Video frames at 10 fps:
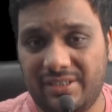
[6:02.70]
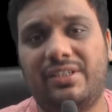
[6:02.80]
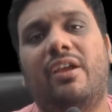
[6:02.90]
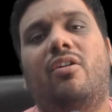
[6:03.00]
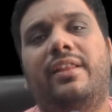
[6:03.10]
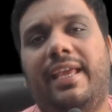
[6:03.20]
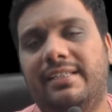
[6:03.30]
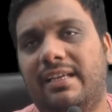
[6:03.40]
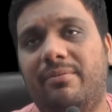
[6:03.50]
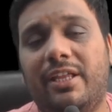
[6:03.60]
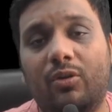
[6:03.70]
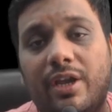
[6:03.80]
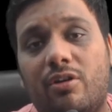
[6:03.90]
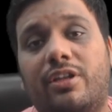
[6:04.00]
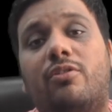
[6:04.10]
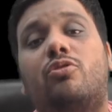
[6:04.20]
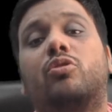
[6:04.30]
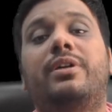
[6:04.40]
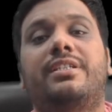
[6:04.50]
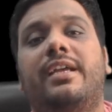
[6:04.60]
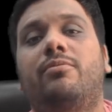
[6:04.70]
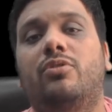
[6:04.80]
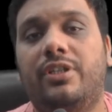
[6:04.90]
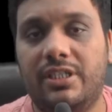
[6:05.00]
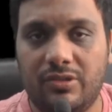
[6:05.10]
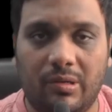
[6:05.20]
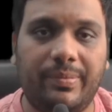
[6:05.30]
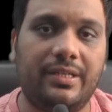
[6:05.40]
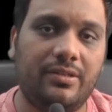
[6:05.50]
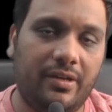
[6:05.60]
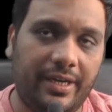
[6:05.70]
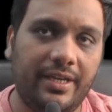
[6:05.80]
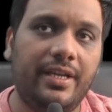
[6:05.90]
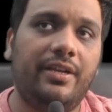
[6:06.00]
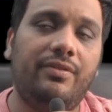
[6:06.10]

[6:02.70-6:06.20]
this day, on the exam day, you cannot give too much time to these topics, all right.